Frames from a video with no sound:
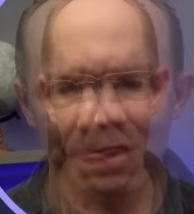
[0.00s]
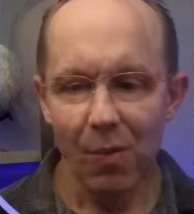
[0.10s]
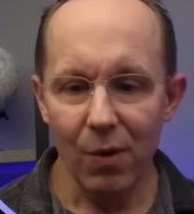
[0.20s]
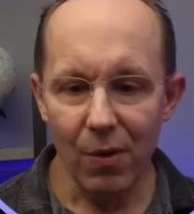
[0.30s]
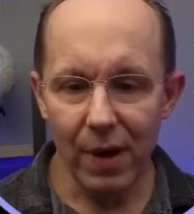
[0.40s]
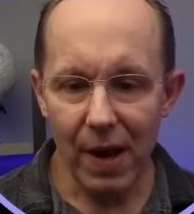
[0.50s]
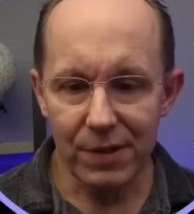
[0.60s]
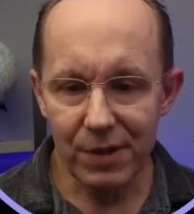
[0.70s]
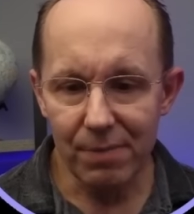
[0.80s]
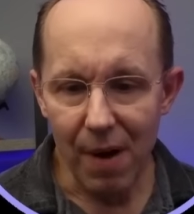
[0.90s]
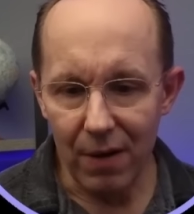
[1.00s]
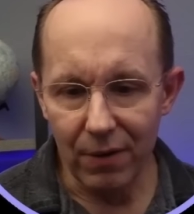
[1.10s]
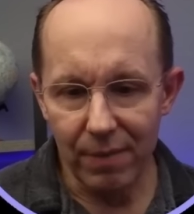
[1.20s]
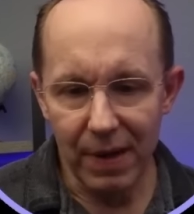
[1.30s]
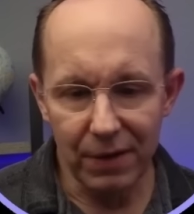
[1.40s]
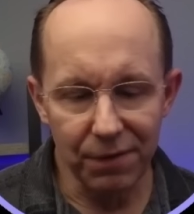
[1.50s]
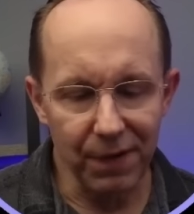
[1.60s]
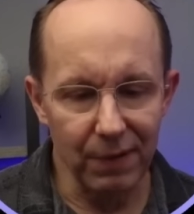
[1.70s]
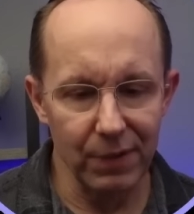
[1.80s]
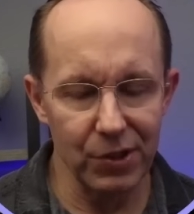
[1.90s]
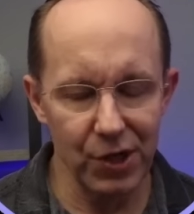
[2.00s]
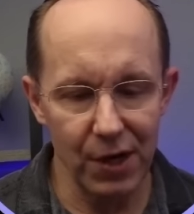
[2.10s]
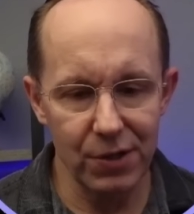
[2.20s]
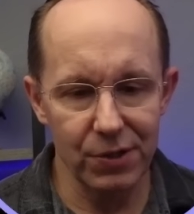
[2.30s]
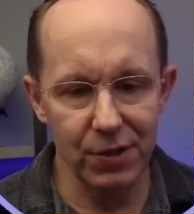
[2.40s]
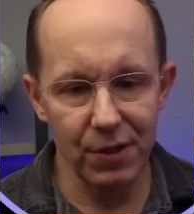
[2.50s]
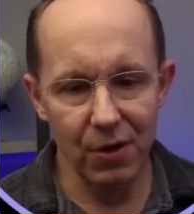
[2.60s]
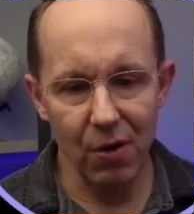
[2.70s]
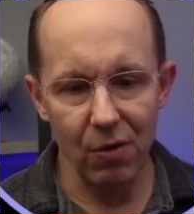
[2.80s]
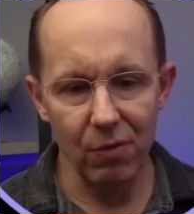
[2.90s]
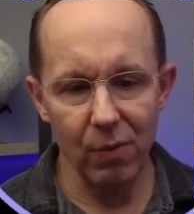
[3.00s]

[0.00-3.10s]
We're going to ask the model to make the following changes to the code.